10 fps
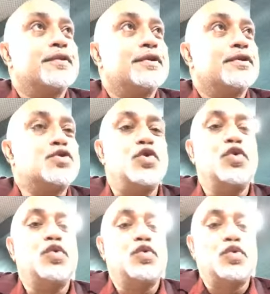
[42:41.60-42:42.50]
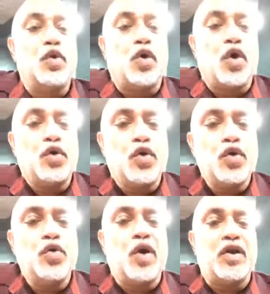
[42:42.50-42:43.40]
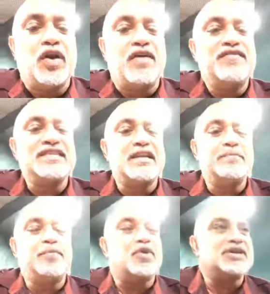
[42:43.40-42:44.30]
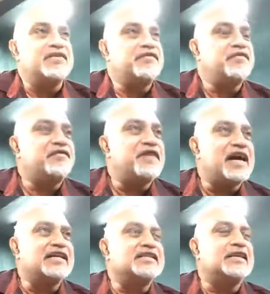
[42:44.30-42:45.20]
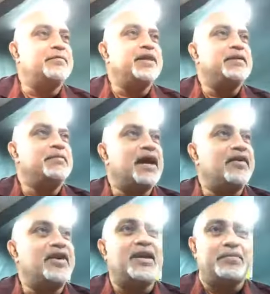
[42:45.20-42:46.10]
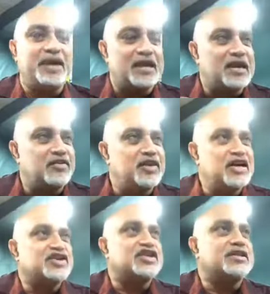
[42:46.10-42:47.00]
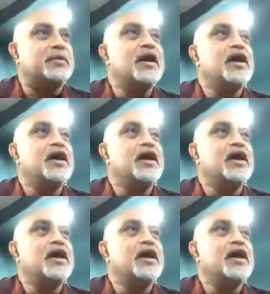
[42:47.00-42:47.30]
So you, although you love is an important factor in being married and being in a relationship,